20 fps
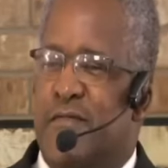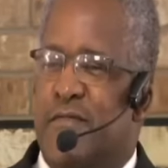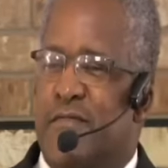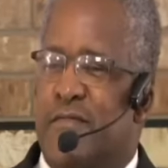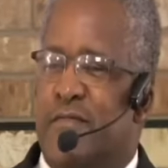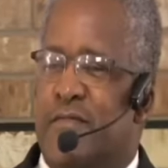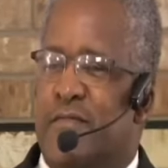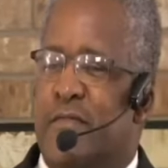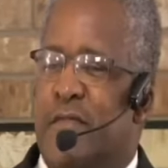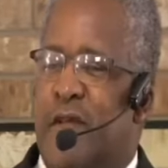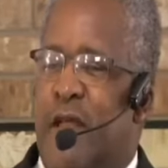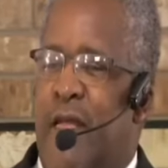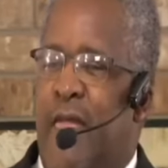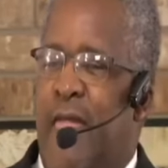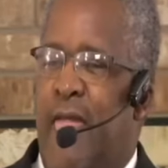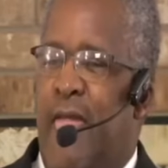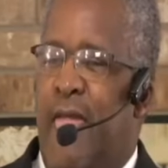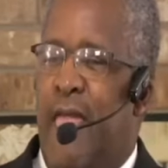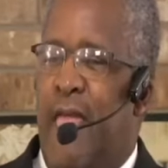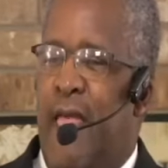
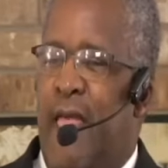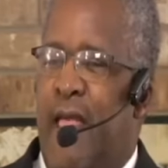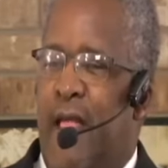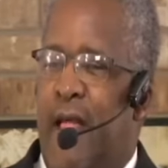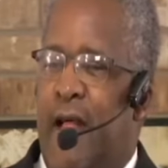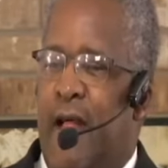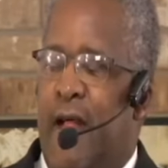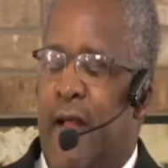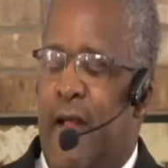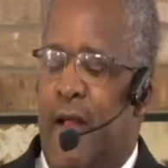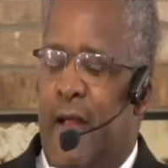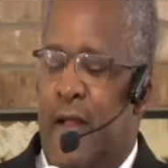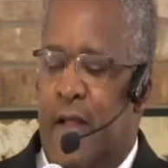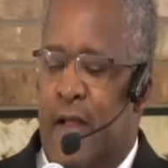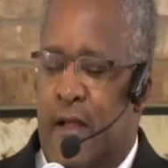(no one is talking)